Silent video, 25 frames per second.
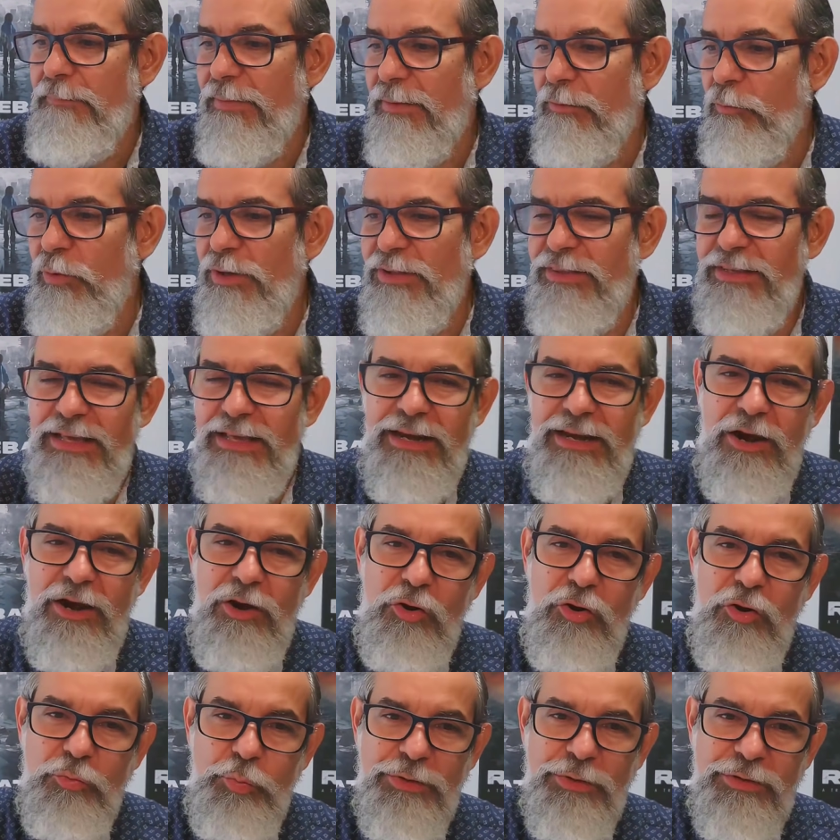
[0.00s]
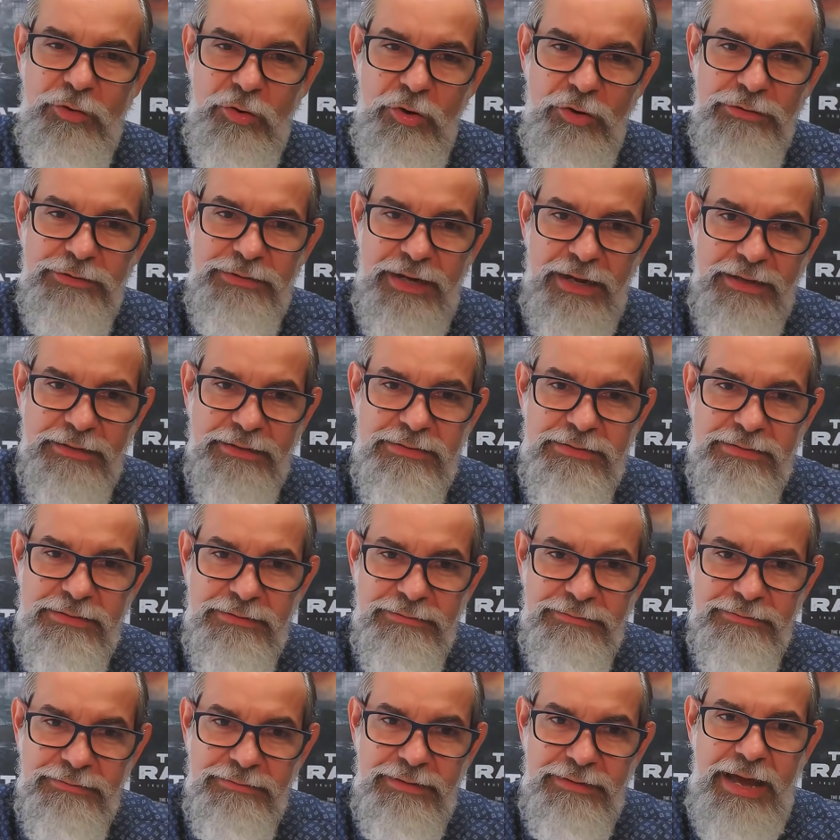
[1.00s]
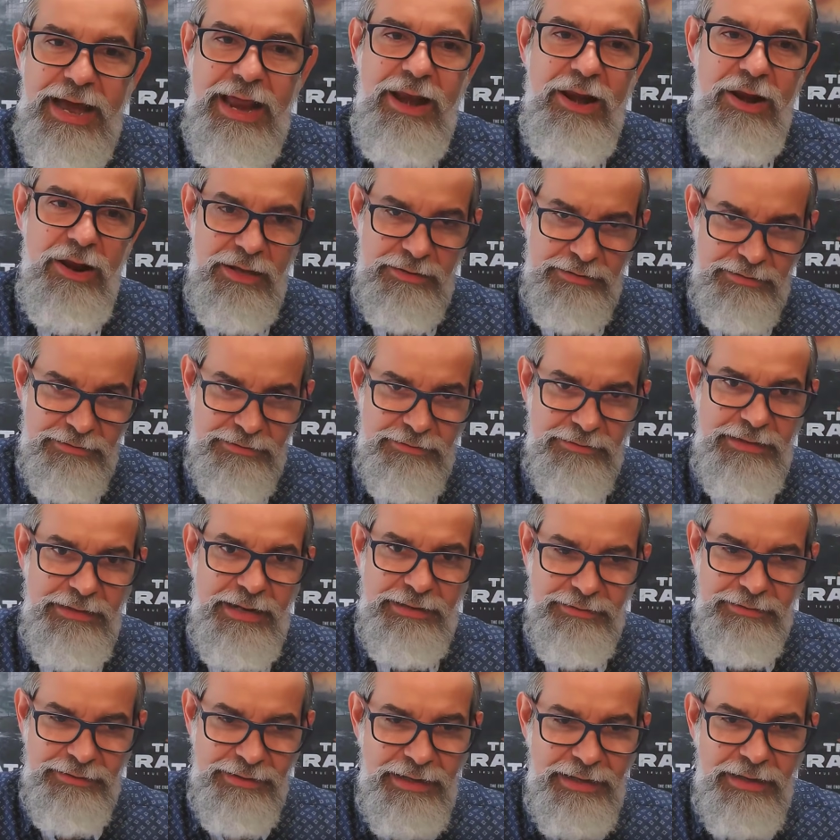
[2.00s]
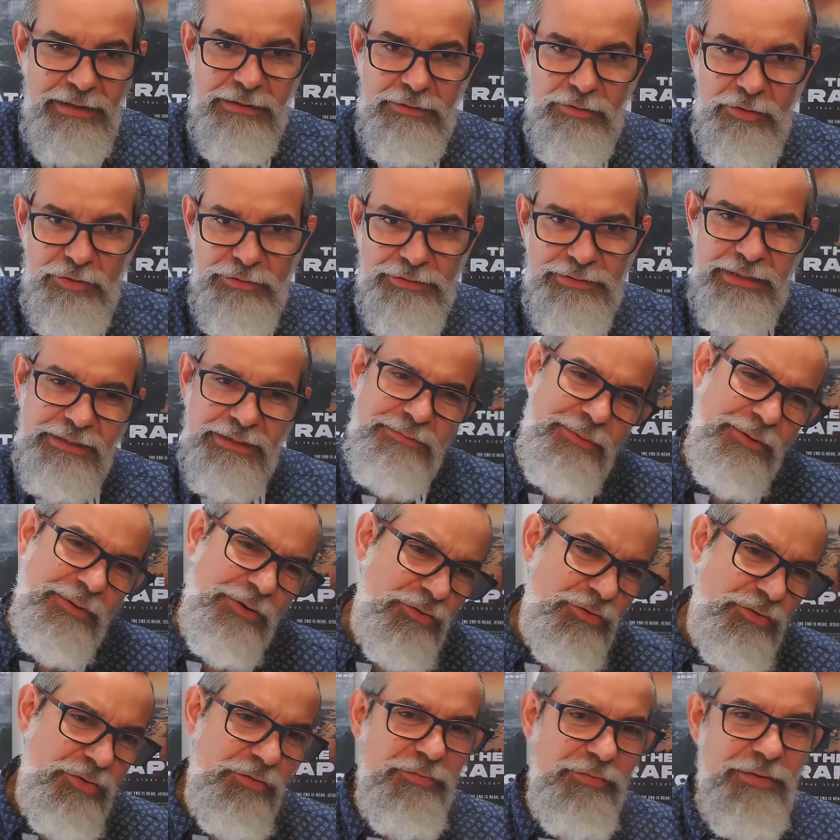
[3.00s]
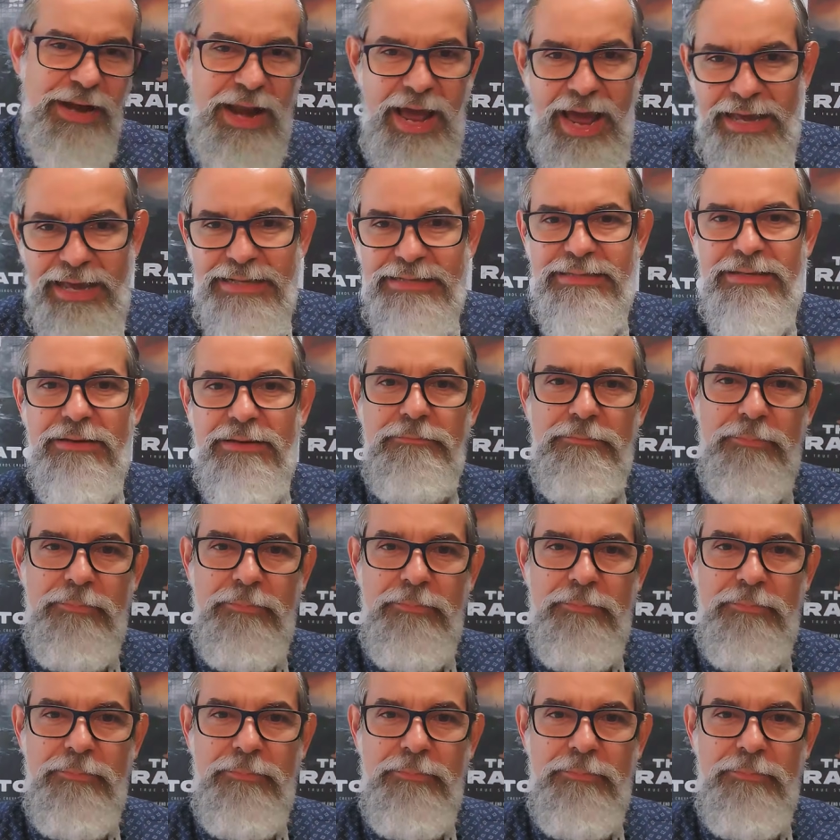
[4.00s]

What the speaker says: We deal a lot with contracts, a lot, like legal contracts, because of clients and